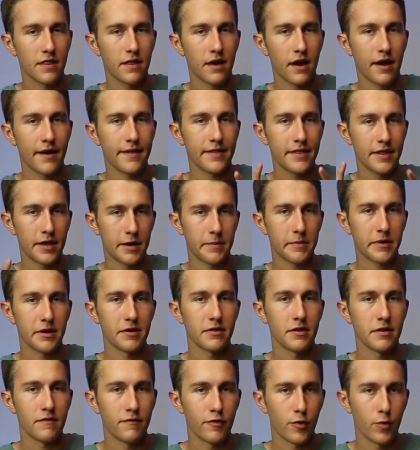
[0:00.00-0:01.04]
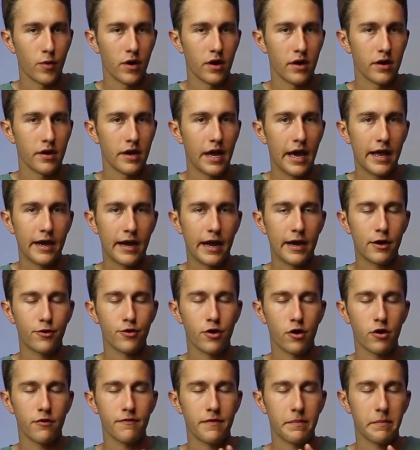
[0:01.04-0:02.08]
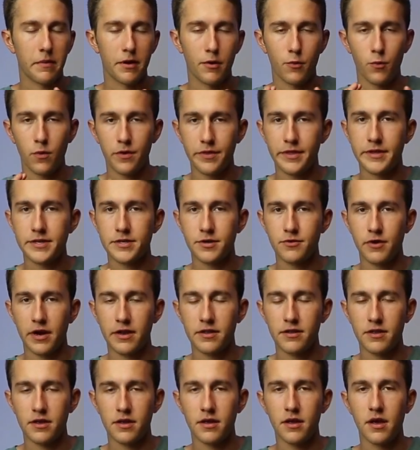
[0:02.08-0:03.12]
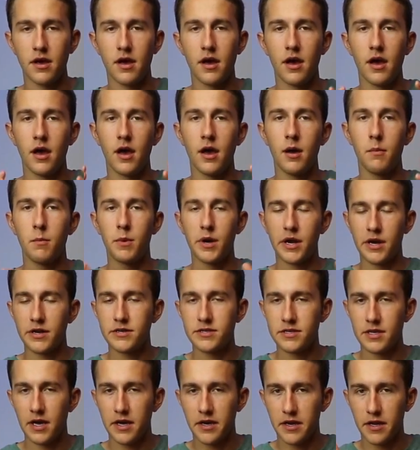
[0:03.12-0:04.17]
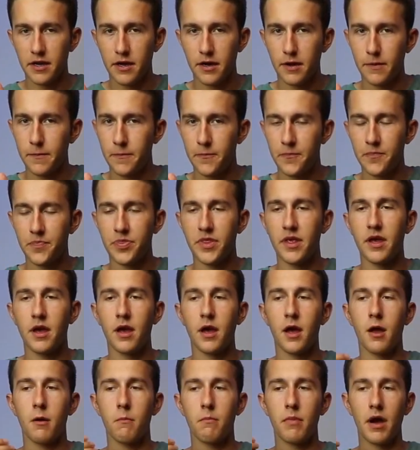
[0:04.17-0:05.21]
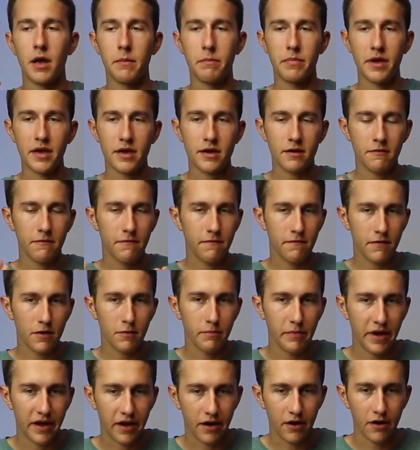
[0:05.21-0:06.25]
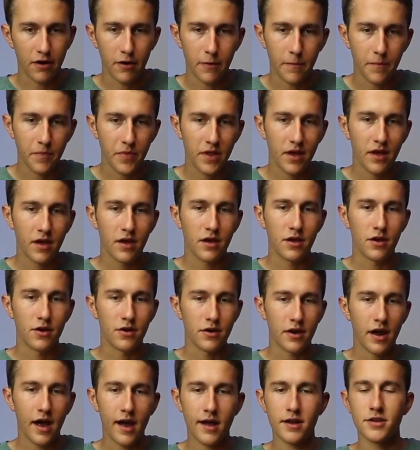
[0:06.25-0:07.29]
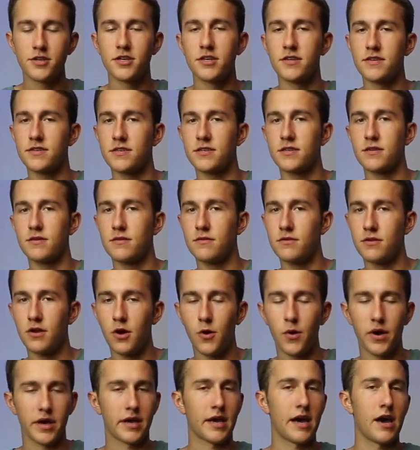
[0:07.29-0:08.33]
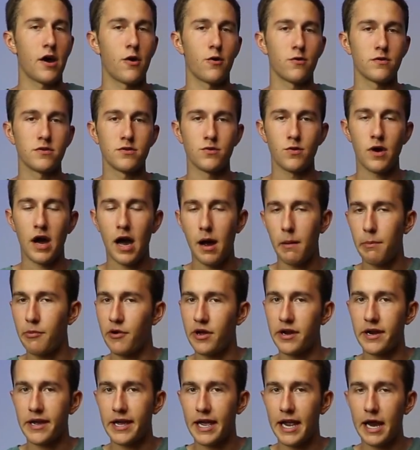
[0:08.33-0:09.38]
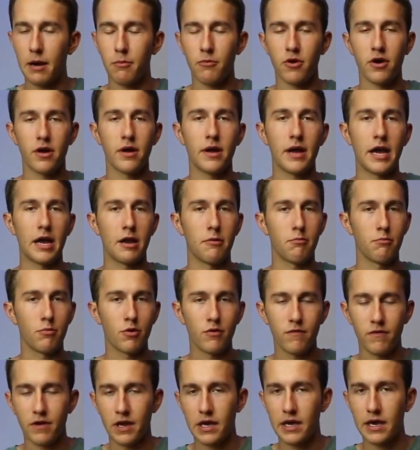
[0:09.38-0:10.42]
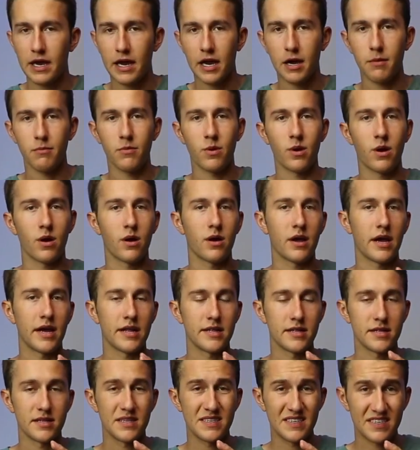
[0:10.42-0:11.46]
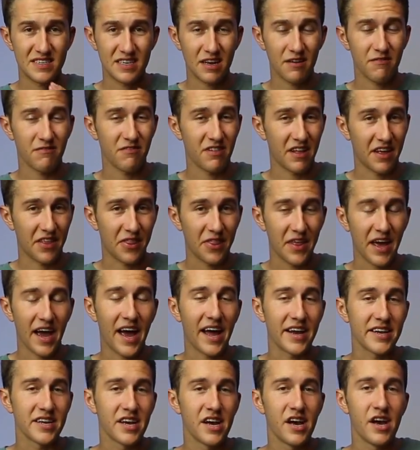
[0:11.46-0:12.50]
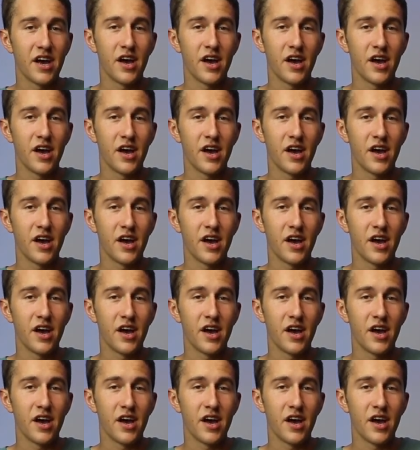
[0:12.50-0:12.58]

thought that I'm gonna leave you on, and I don't know if I'm gonna word this correctly, but here's the idea. By being a filmmaker, you're not just knowing how to operate a camera and moving a camera and stuff like that.